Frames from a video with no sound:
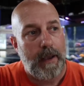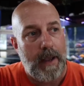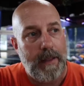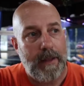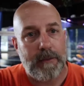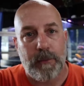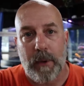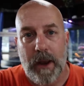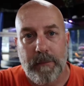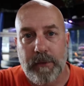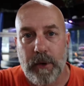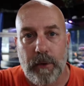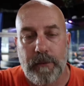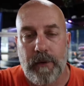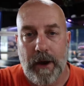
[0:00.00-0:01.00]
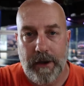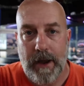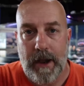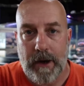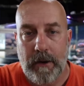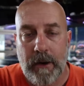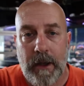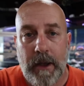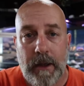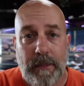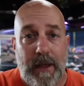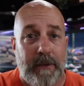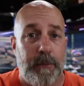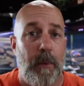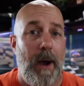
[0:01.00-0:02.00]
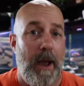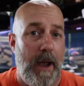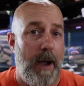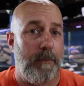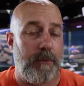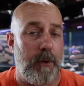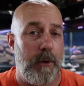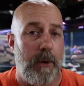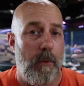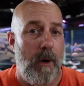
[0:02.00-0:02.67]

And that's what I'm doing right now. That's why I'm doing a